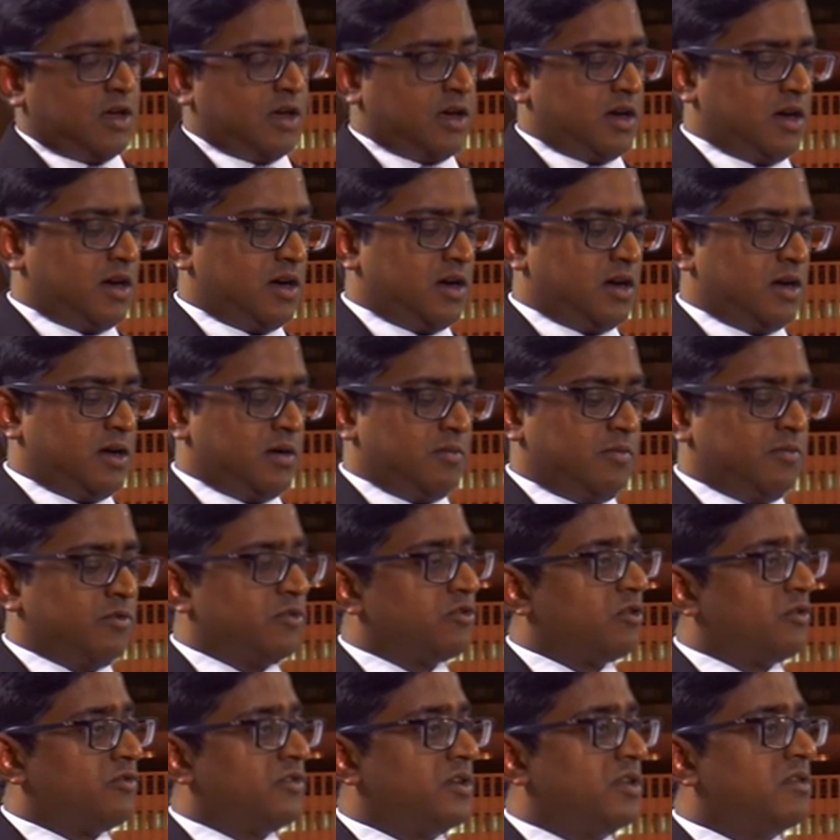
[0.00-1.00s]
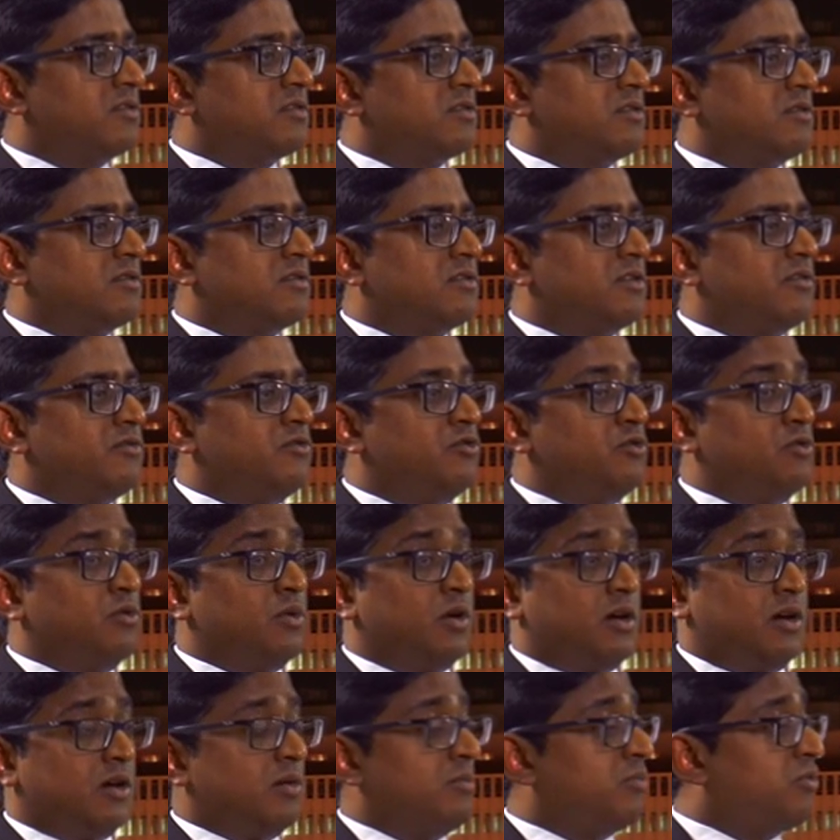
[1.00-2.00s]
So for instance, if you
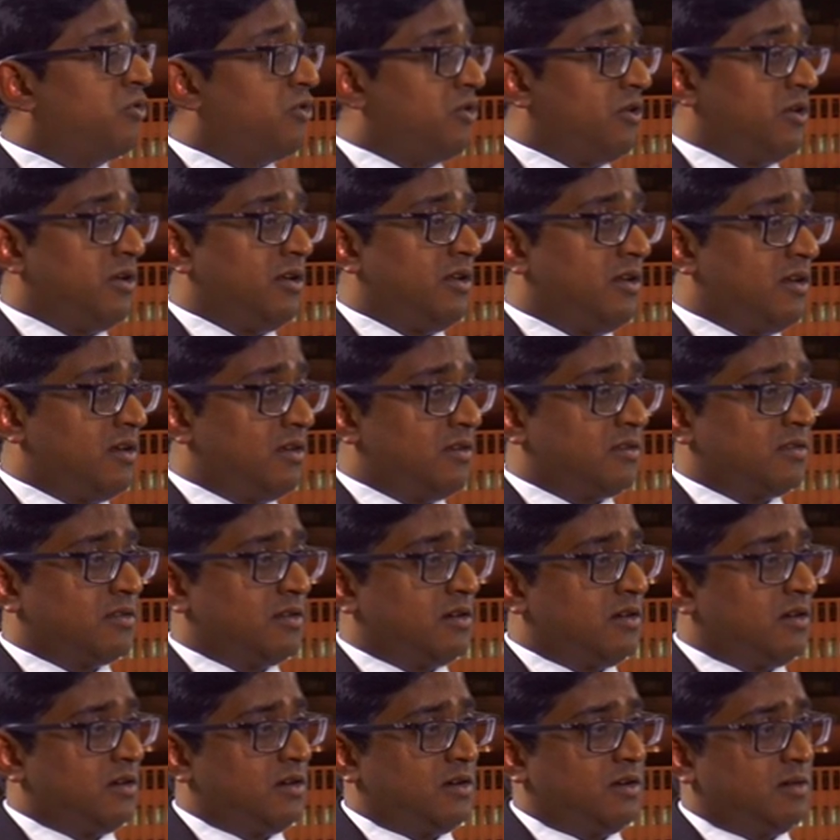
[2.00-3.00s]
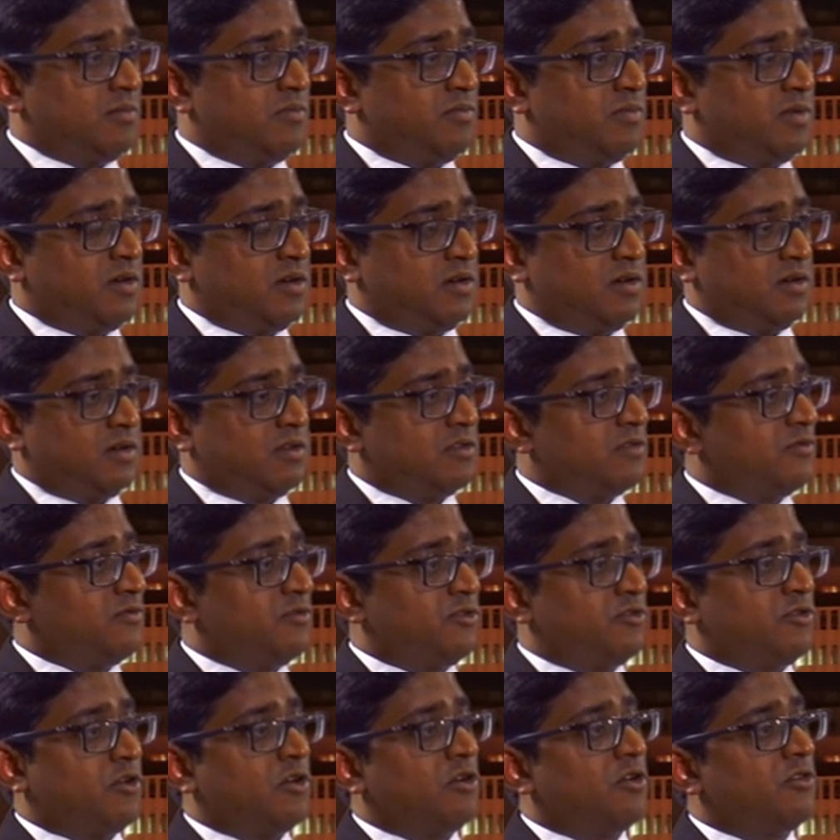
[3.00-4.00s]
are employed as a
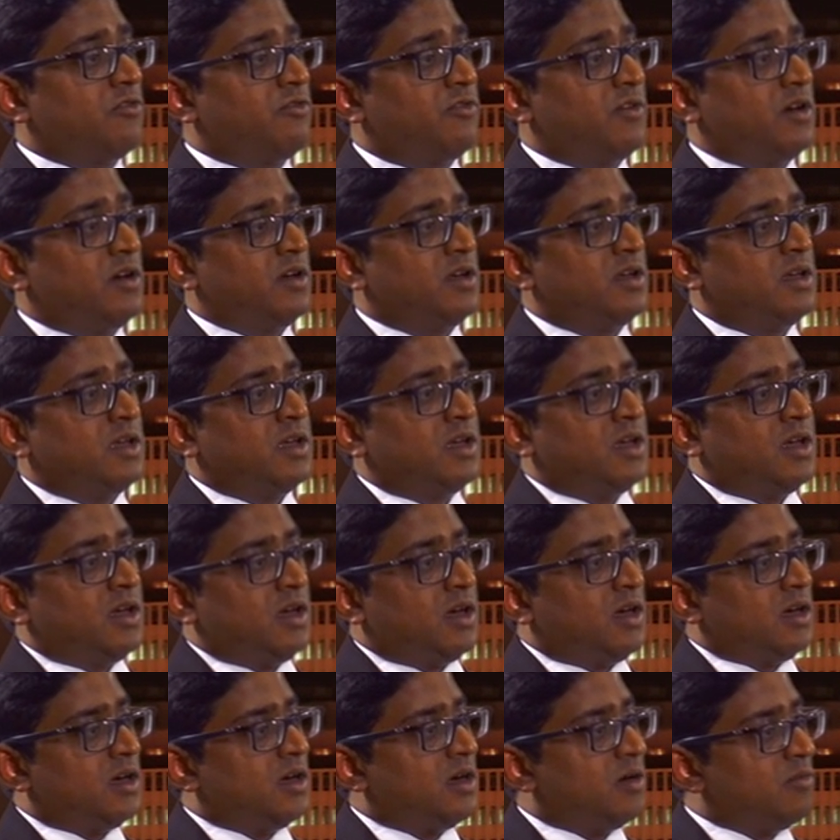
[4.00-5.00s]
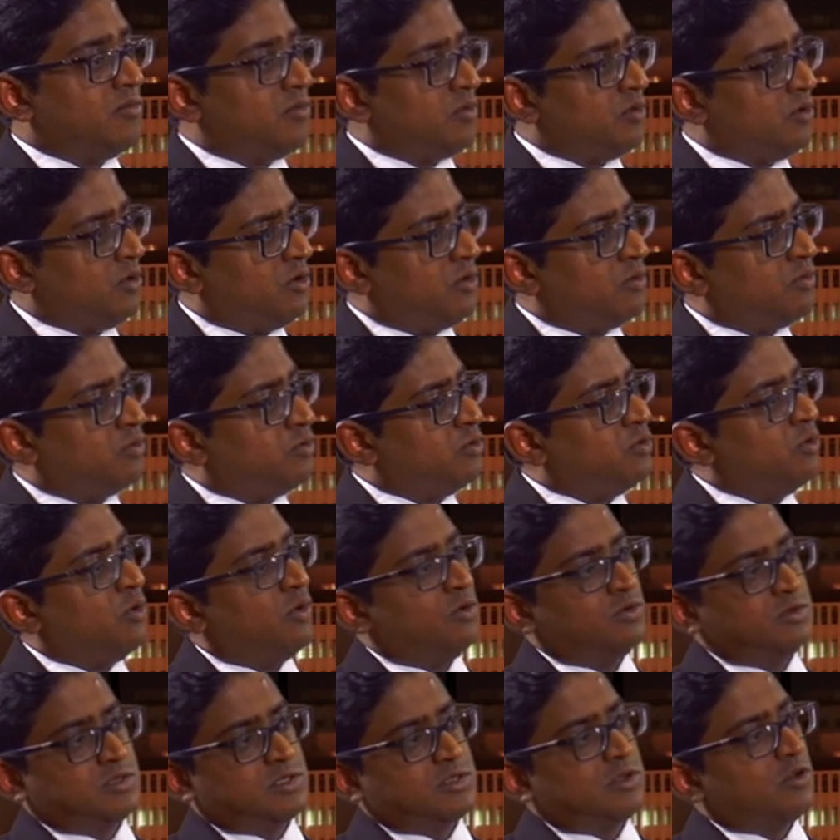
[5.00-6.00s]
photographer, you know, who
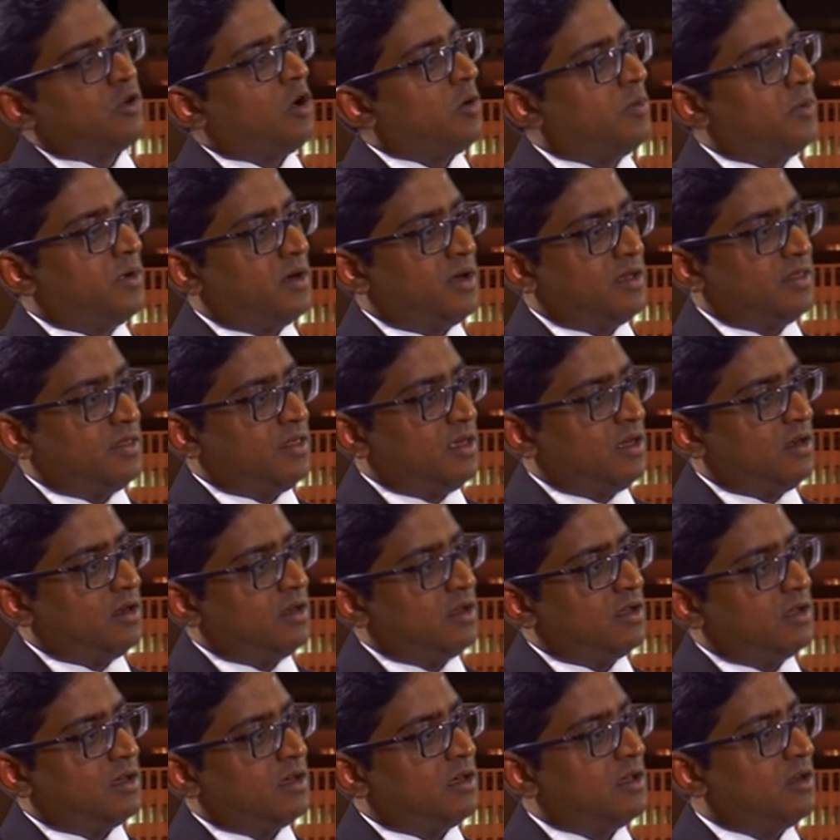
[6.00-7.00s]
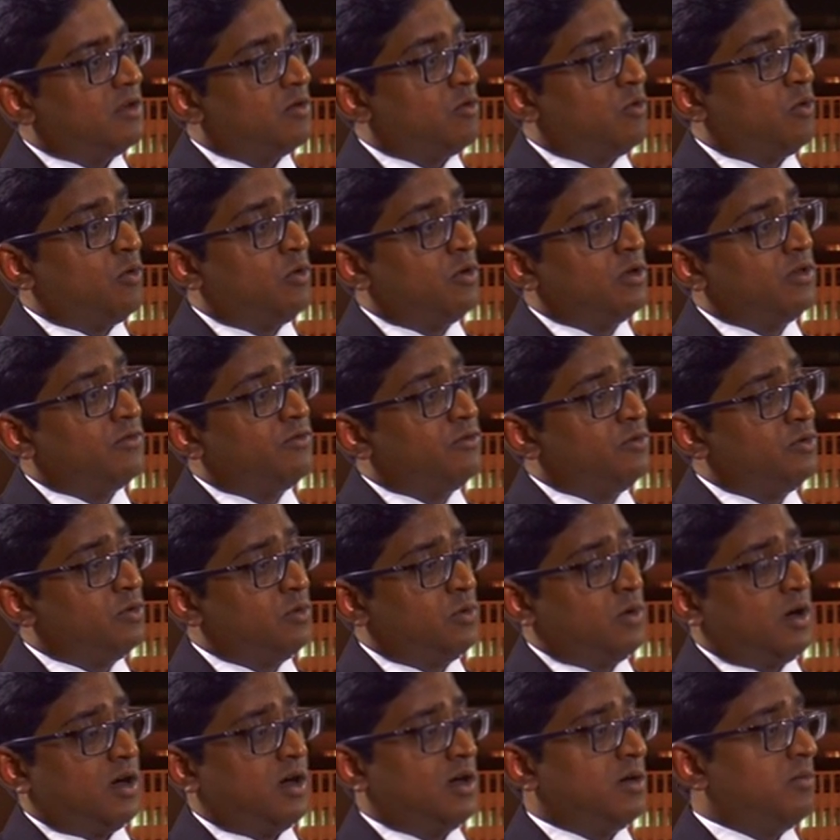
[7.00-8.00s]
owns the copyright then? And or if
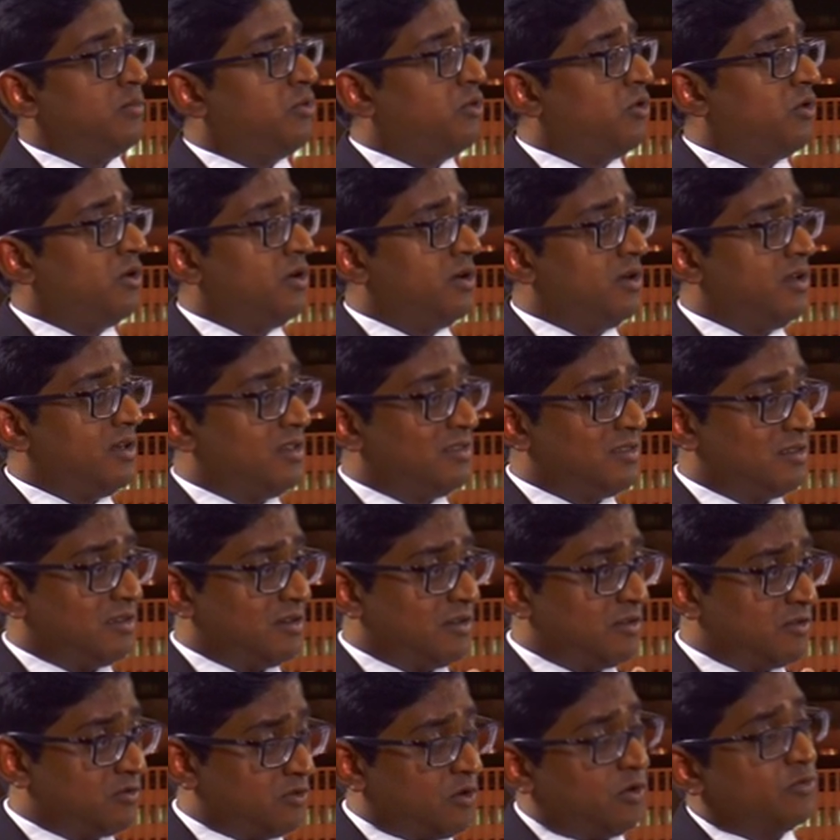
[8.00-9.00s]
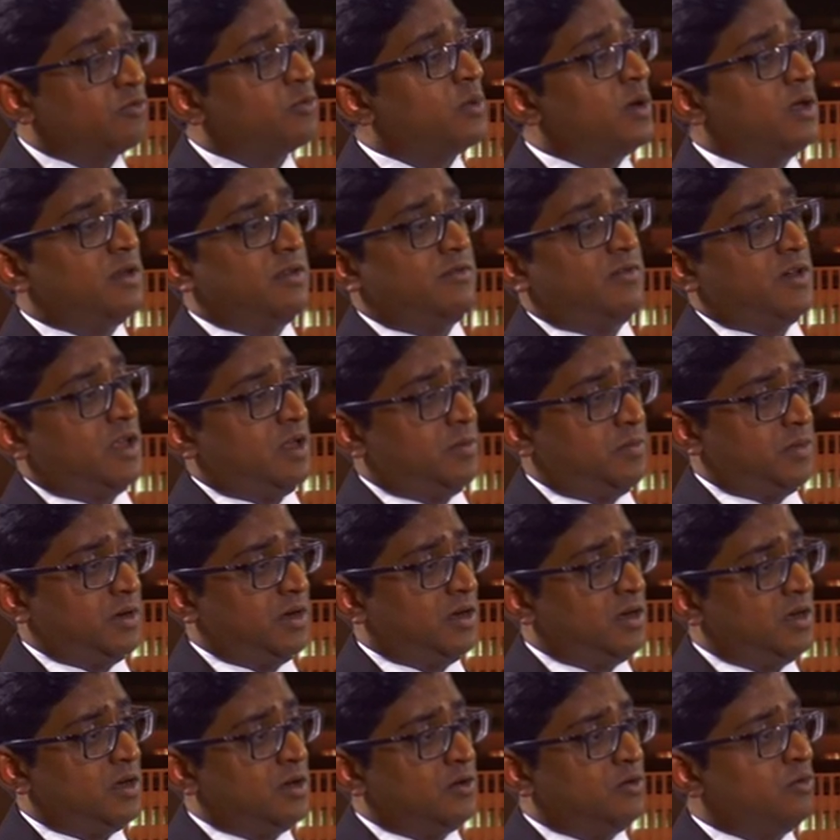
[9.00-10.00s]
you are employed as a software developer,
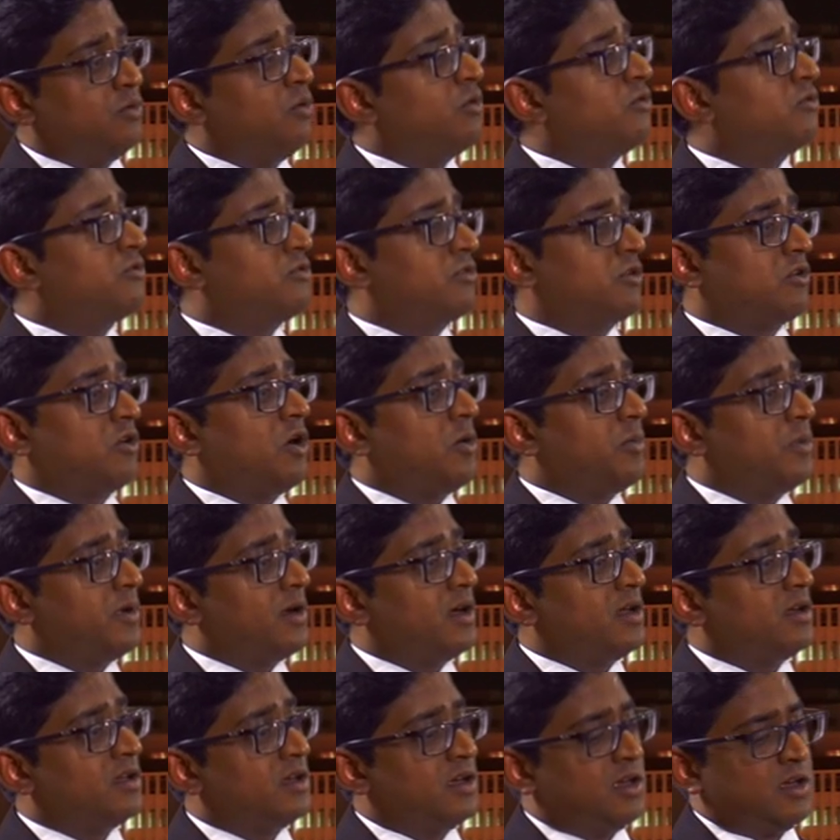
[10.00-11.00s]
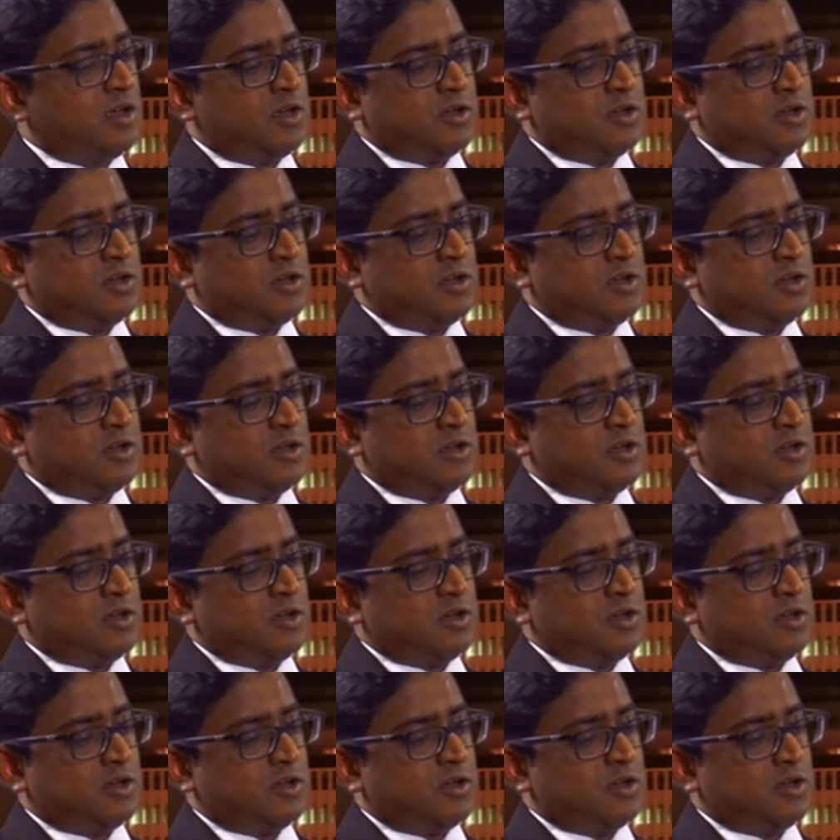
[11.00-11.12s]
who owns the copyright?